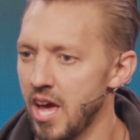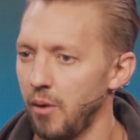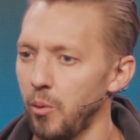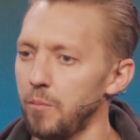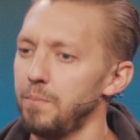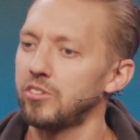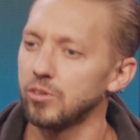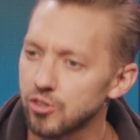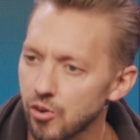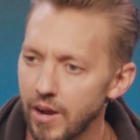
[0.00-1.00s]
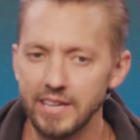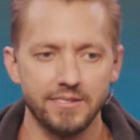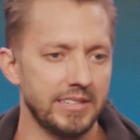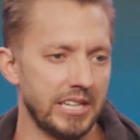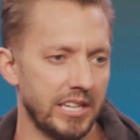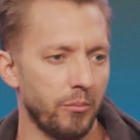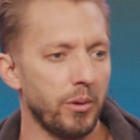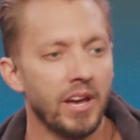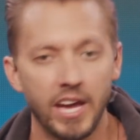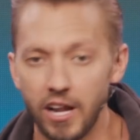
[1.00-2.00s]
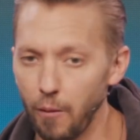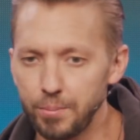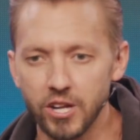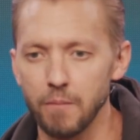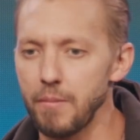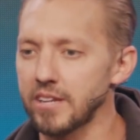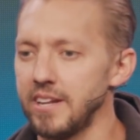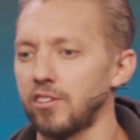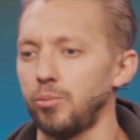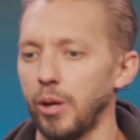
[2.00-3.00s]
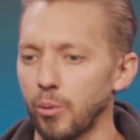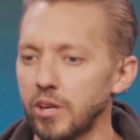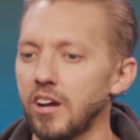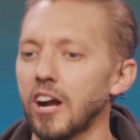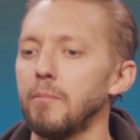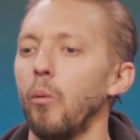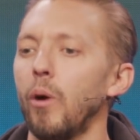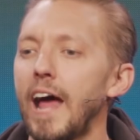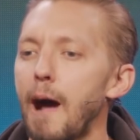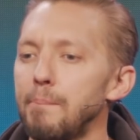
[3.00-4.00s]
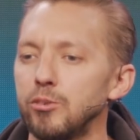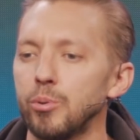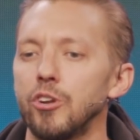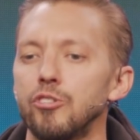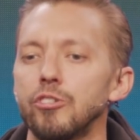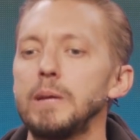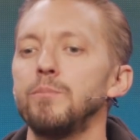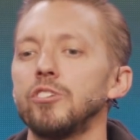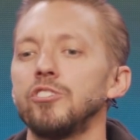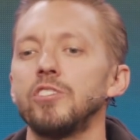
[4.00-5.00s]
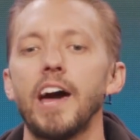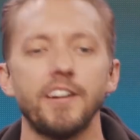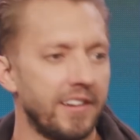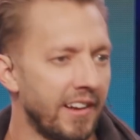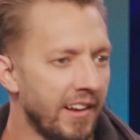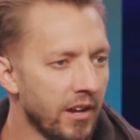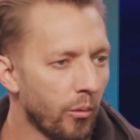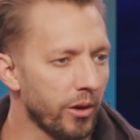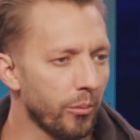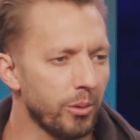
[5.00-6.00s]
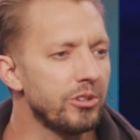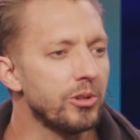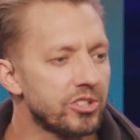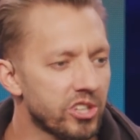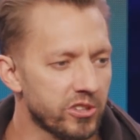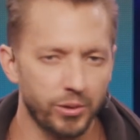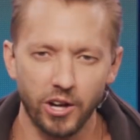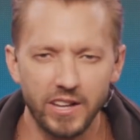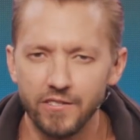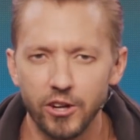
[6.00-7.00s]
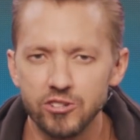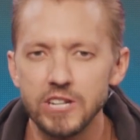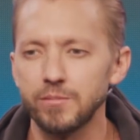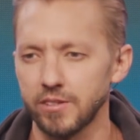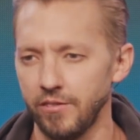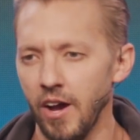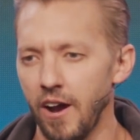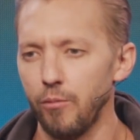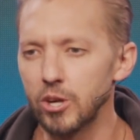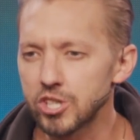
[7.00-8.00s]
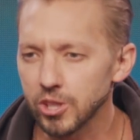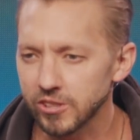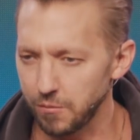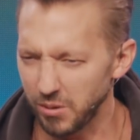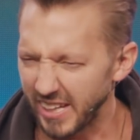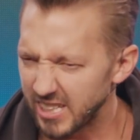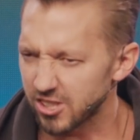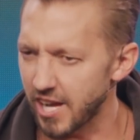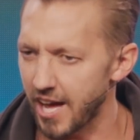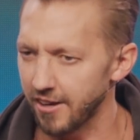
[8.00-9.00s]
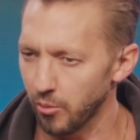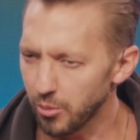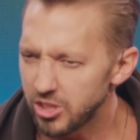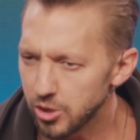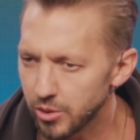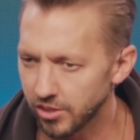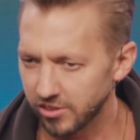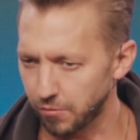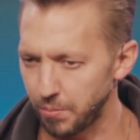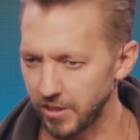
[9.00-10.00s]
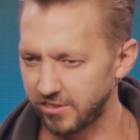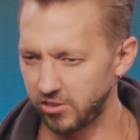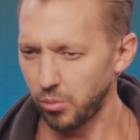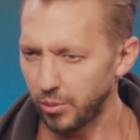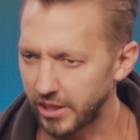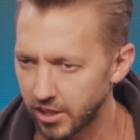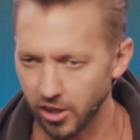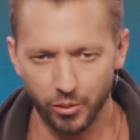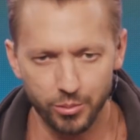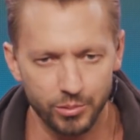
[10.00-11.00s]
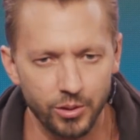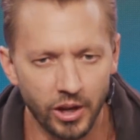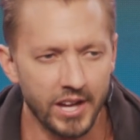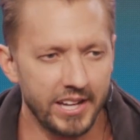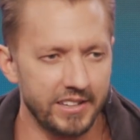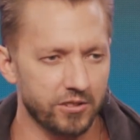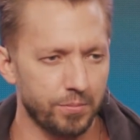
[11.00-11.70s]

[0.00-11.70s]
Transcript: and we wouldn't be so transient. And, we, and I hope you'll come back next week. We're going to talk about what happens when our dreams are shattered. What, what do we do in church when our, even our dreams of, of what church should be like get shattered? What do we do in those experiences where we get hurt? What do we do in